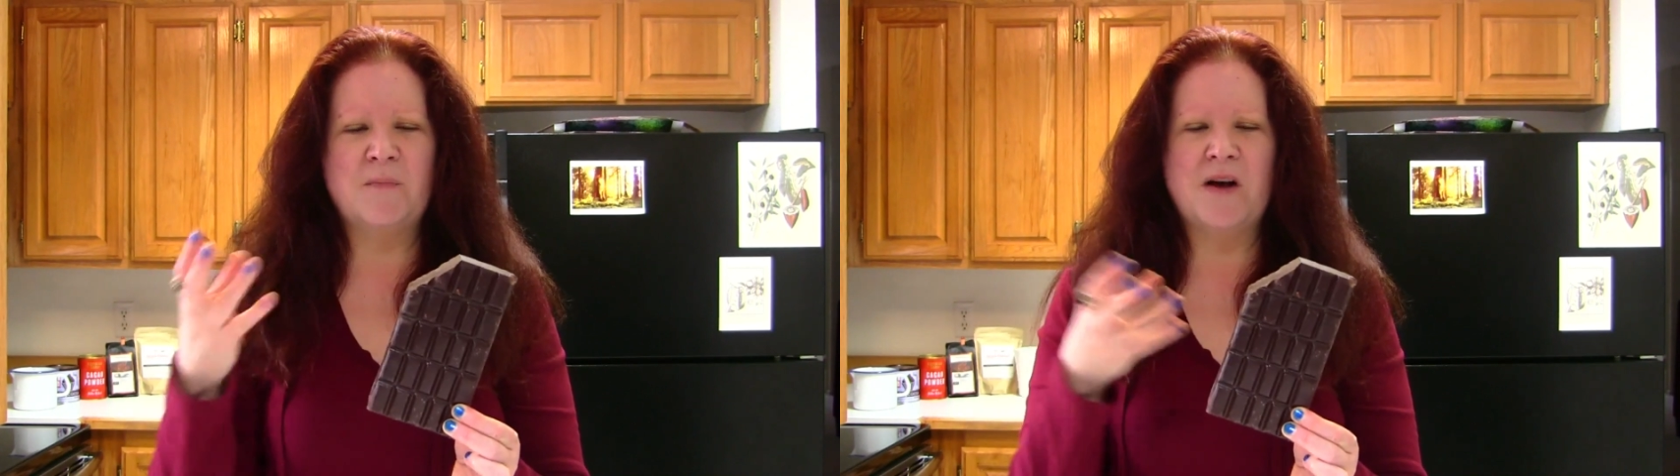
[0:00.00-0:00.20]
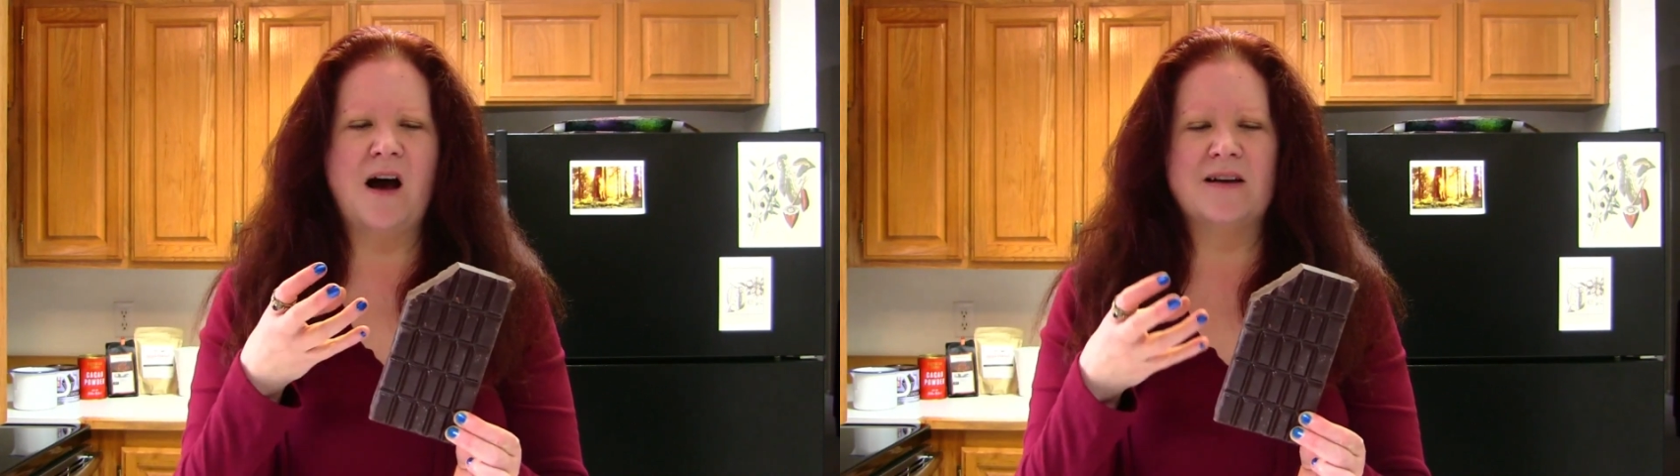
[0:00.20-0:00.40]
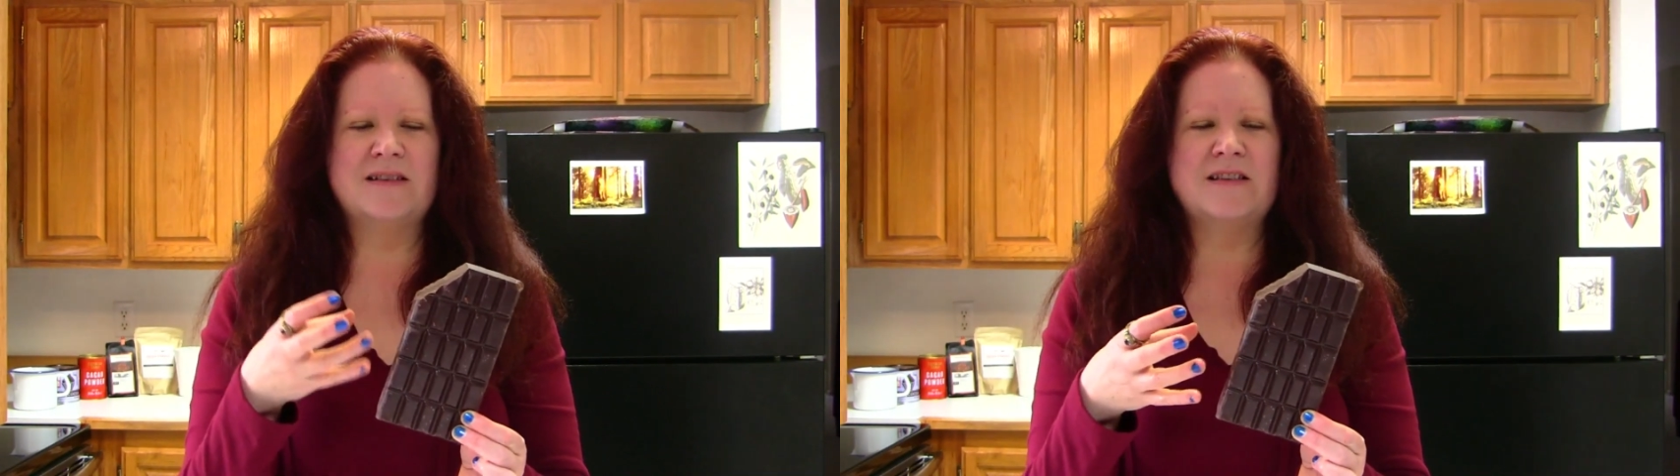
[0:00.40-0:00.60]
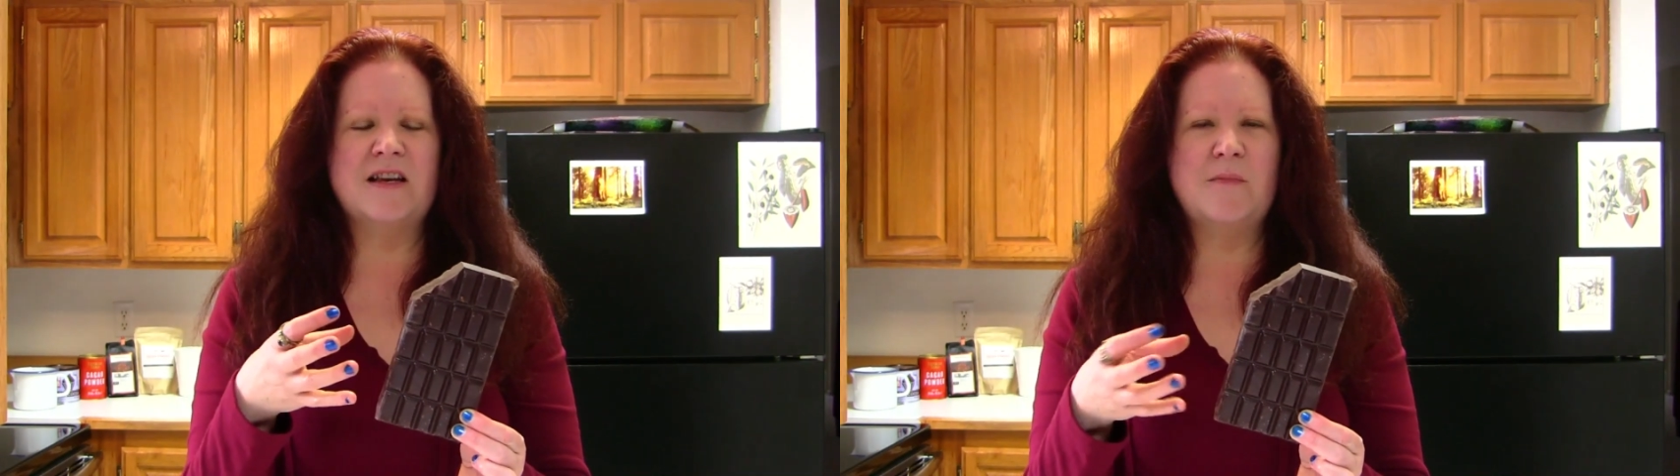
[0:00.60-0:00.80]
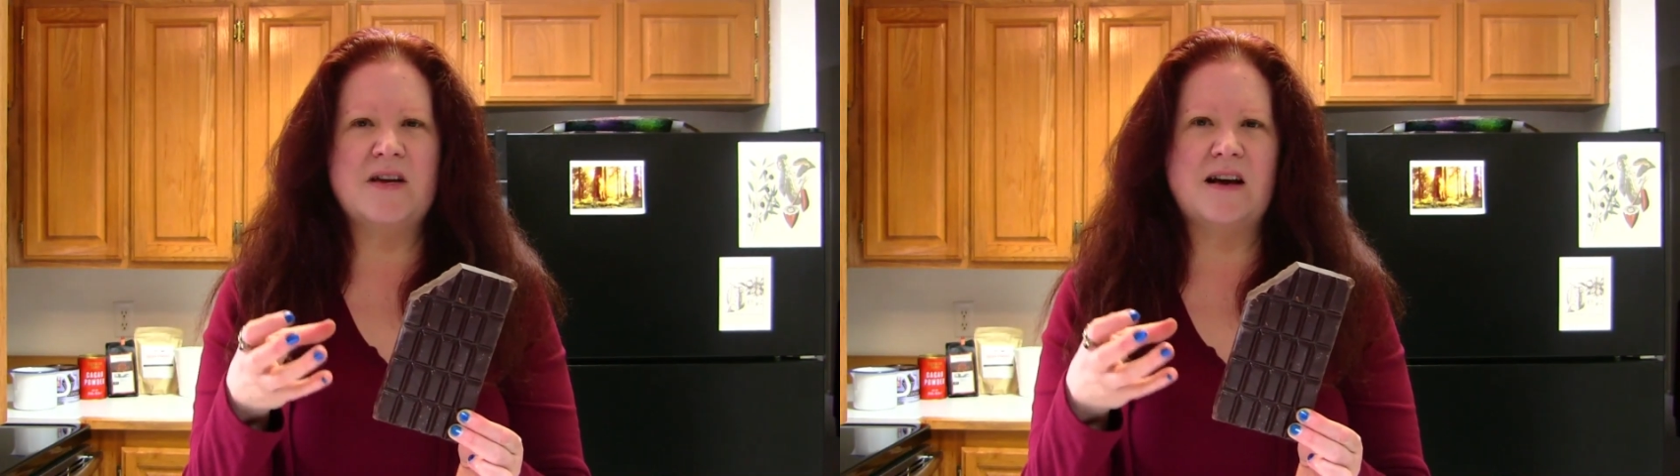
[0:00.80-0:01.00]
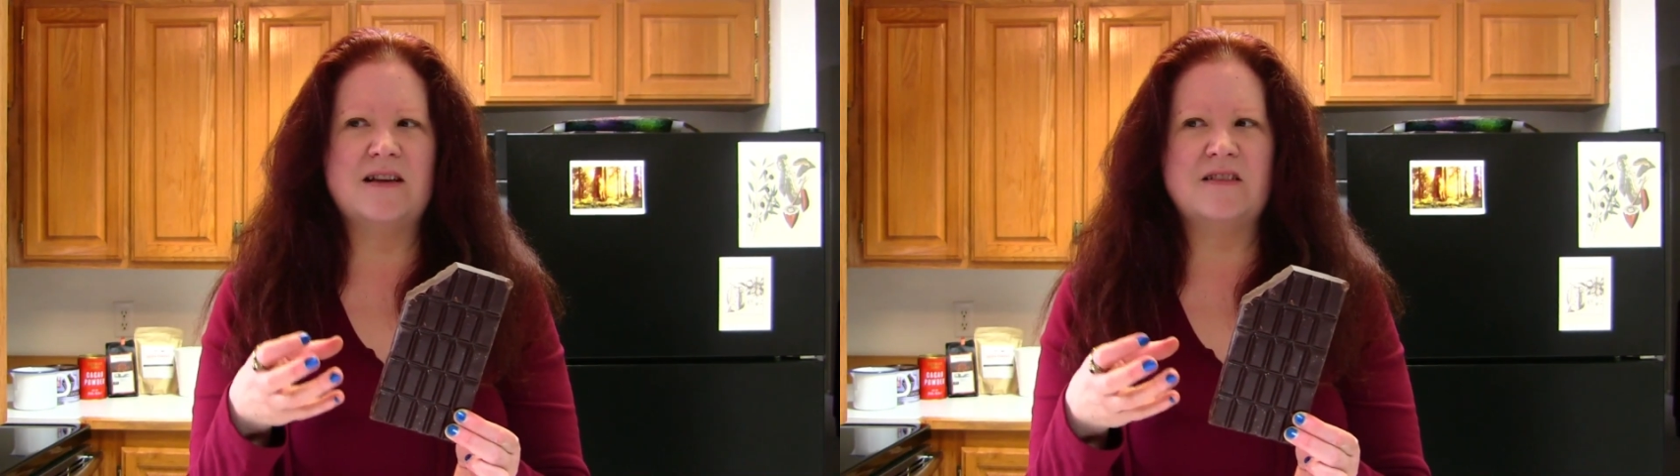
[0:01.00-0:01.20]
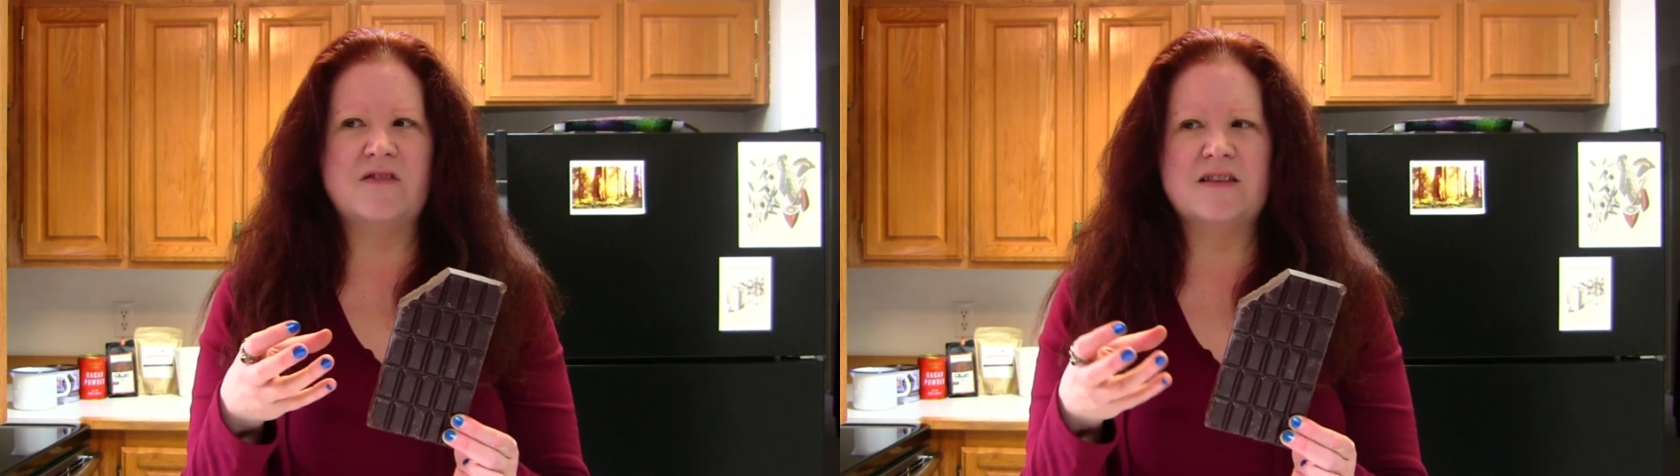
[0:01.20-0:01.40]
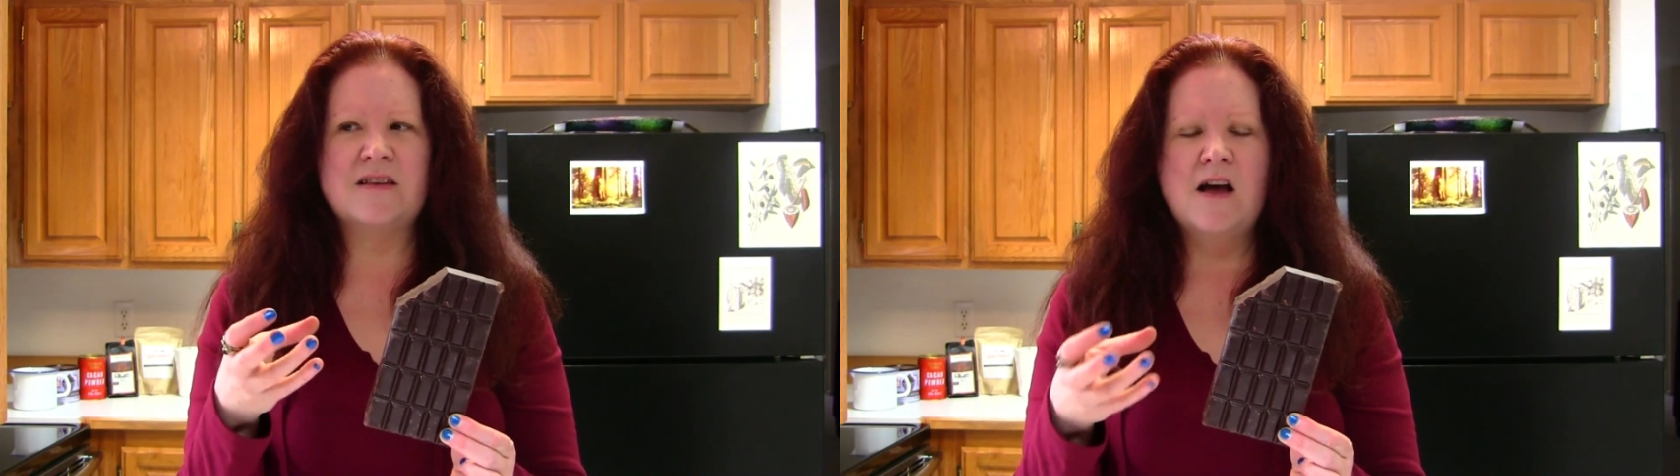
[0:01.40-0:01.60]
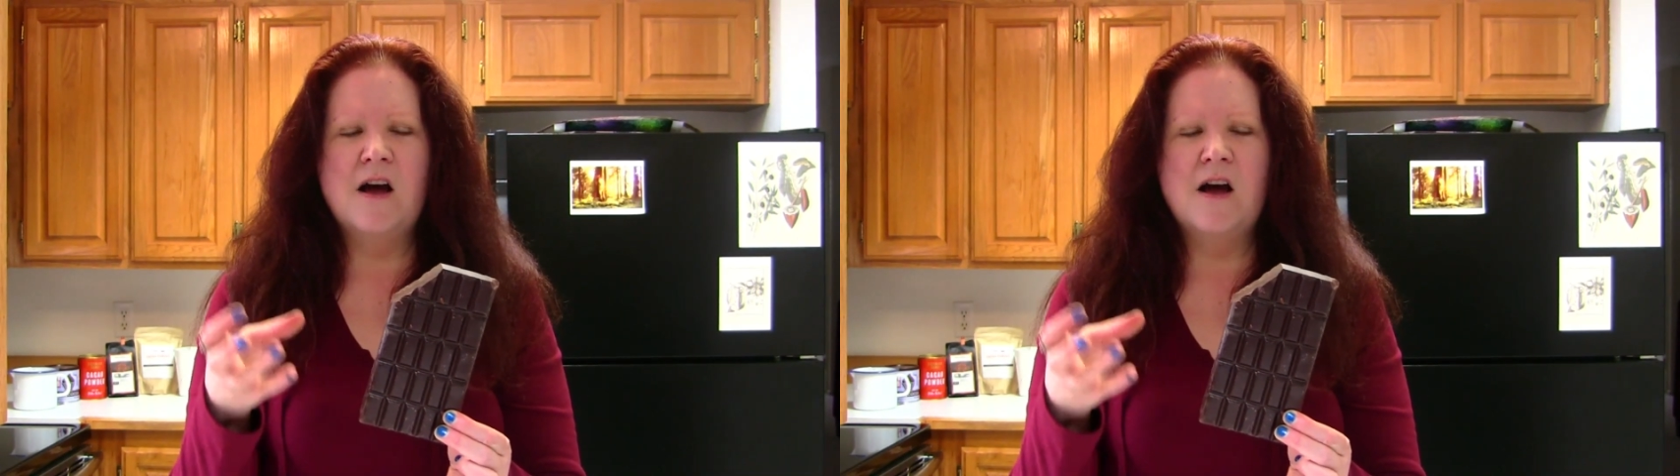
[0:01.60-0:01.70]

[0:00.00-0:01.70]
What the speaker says: but honestly, because of this